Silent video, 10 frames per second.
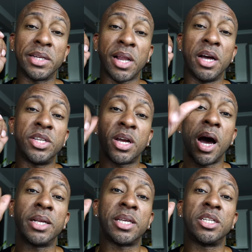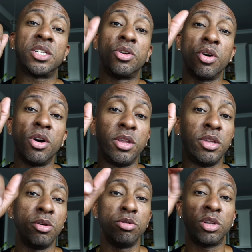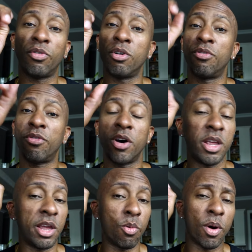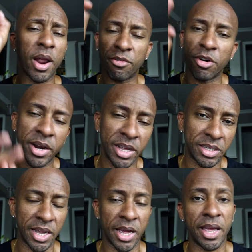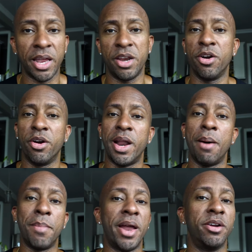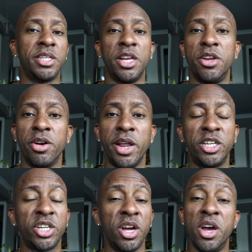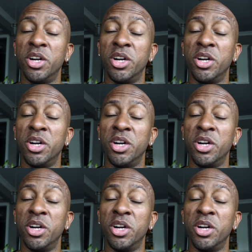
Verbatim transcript: As long as your content's good, useful, funny, whatever it is that in your that matters in your niche,